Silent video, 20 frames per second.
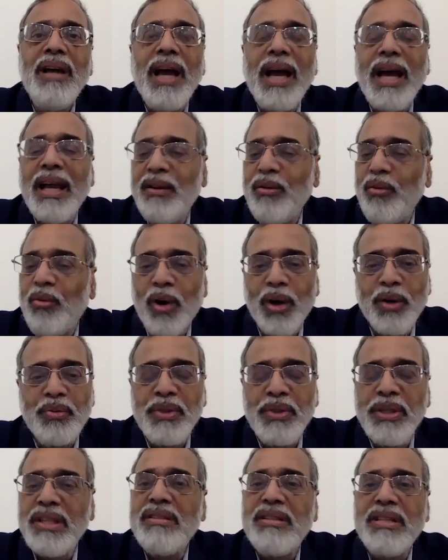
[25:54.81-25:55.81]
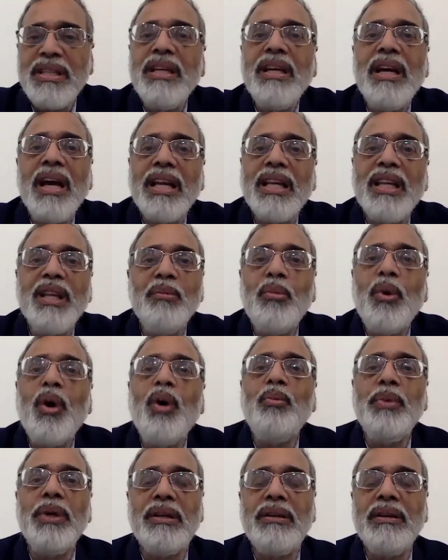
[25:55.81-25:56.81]
And what we are seeing at the
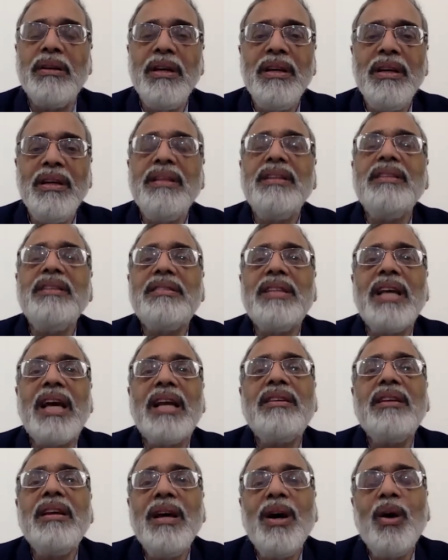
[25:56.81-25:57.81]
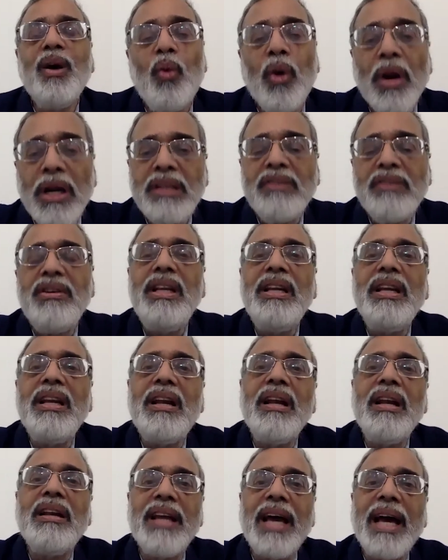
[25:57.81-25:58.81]
moment is that whatever
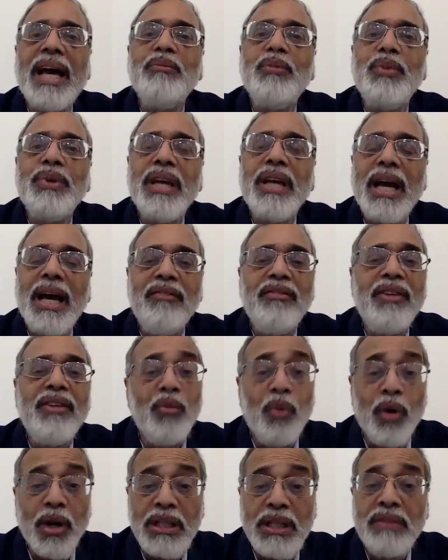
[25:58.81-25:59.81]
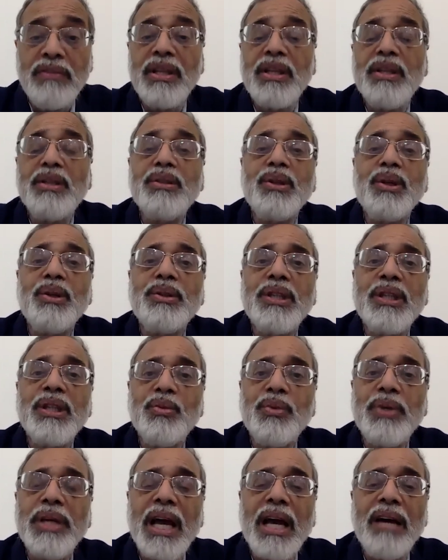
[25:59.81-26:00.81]
little time we have and whatever resources
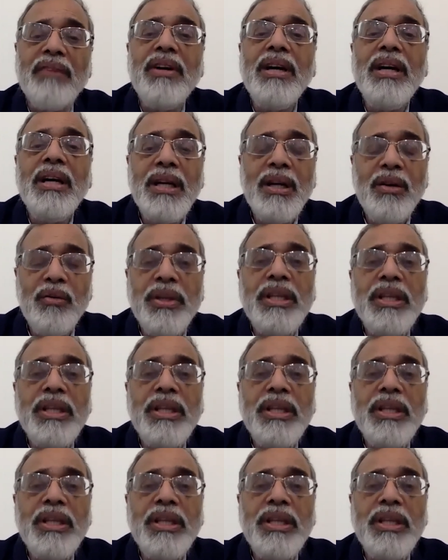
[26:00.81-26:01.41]
we have, we